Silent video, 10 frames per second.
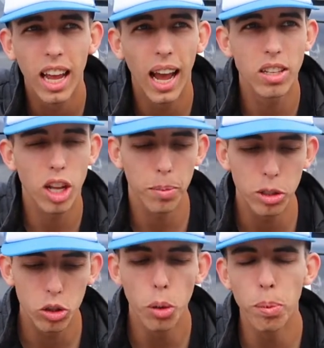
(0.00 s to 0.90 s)
It's gonna be
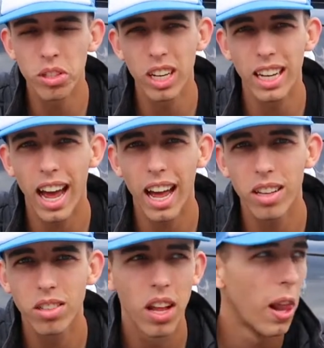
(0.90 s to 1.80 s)
super sick,
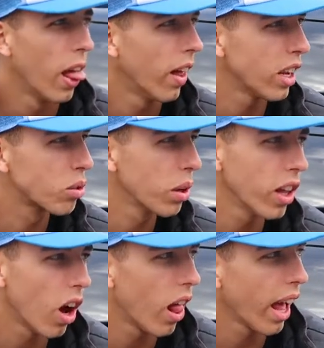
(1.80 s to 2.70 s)
guys. That's
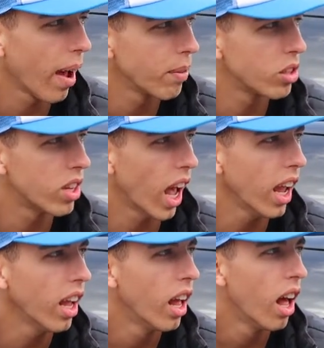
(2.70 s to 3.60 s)
really all I have to say.